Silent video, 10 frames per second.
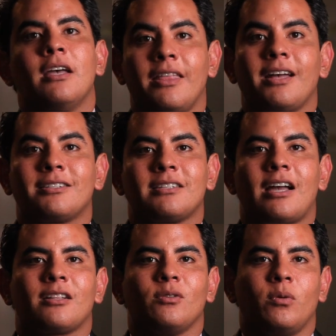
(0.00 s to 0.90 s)
And that's
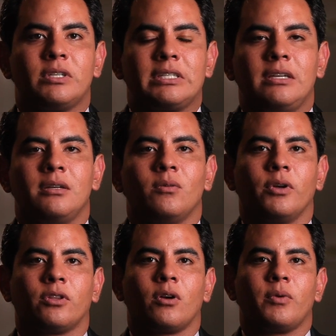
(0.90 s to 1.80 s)
exactly what we see
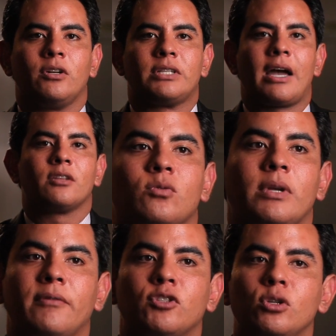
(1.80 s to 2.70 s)
with our renal diets. We
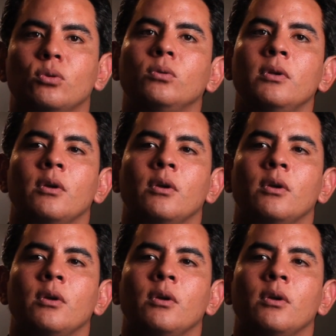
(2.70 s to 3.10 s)
have two